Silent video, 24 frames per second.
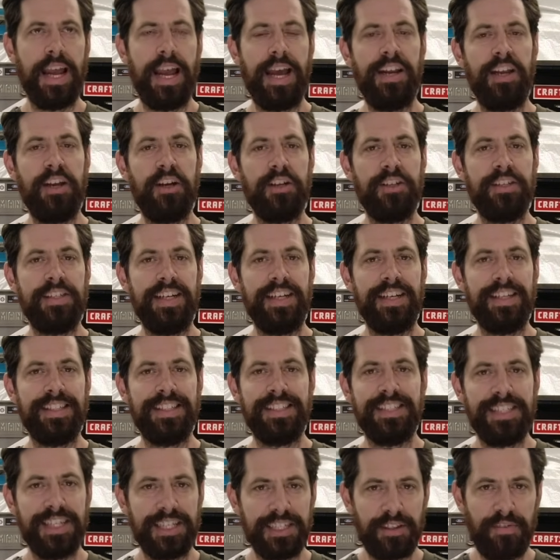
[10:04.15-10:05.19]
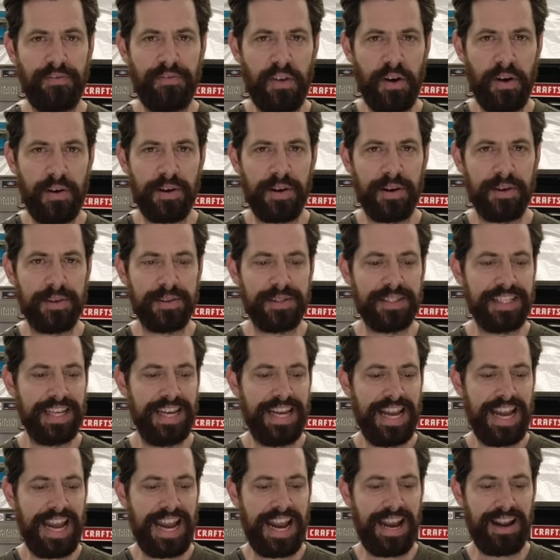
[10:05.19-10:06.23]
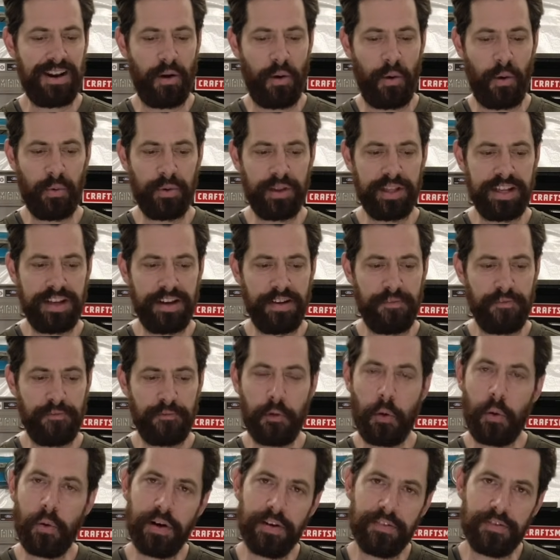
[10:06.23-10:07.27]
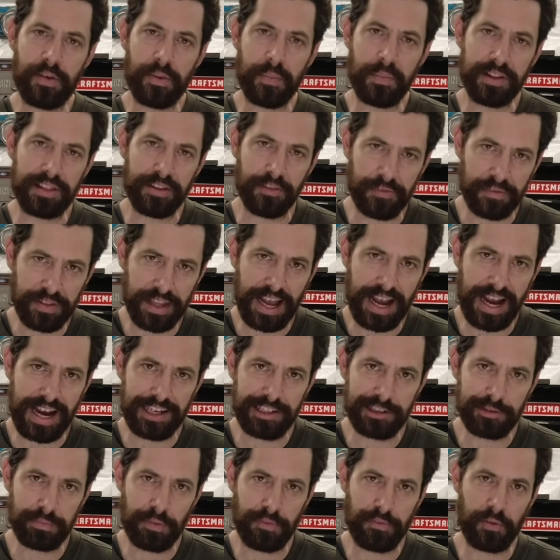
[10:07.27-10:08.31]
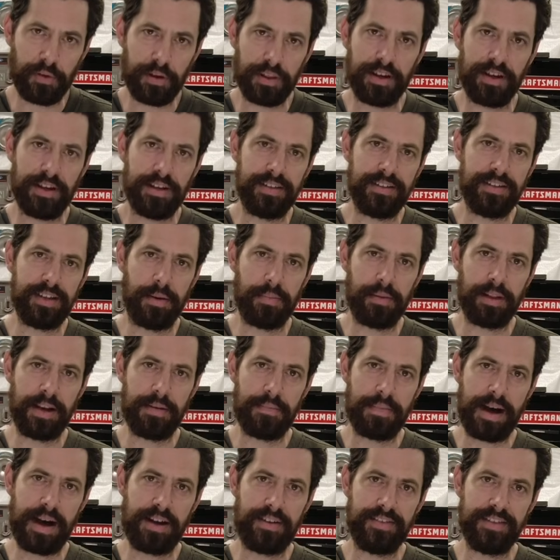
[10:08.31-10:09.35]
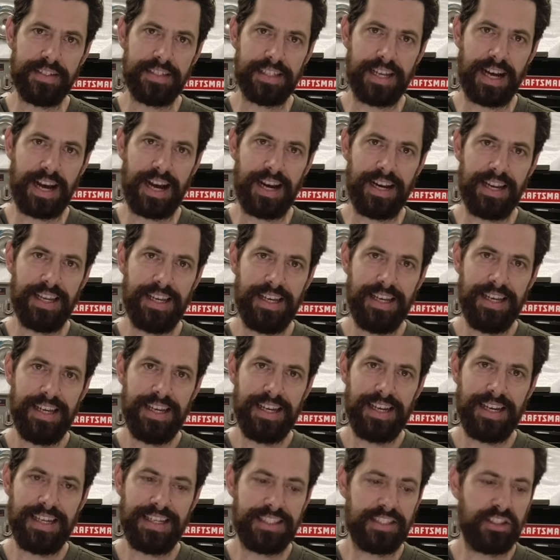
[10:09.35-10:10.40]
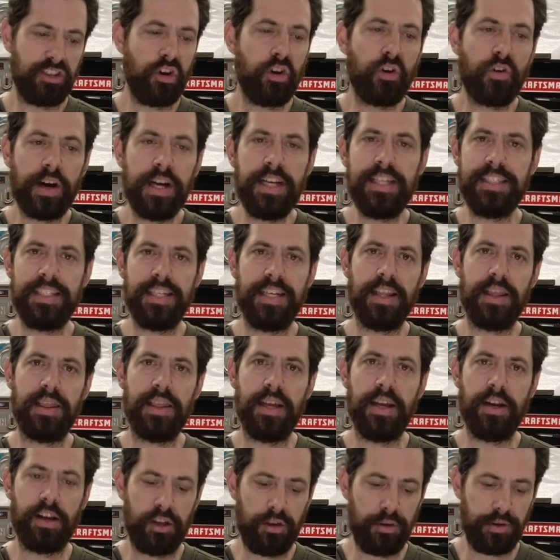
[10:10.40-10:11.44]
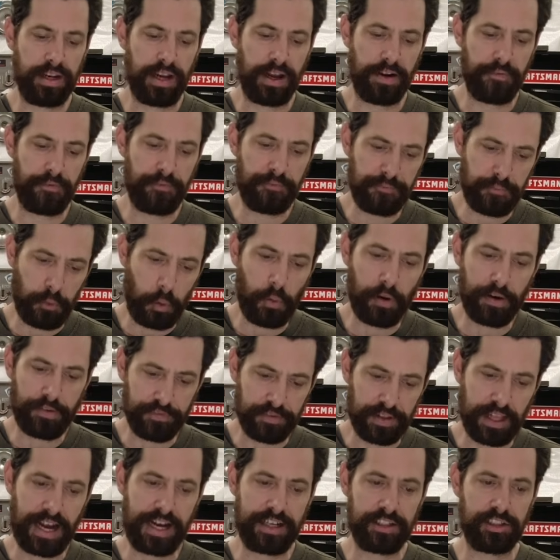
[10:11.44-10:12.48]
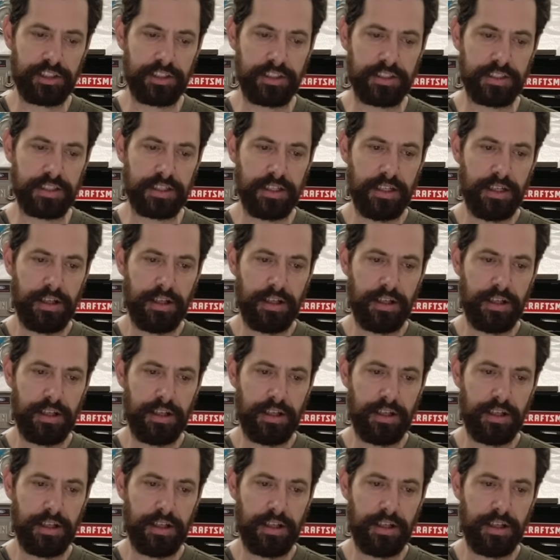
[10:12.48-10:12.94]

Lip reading: and it could take 6 photos and only 4 of them with the flash before the AA batteries died. And it's crazy to think you'd get 4 flashes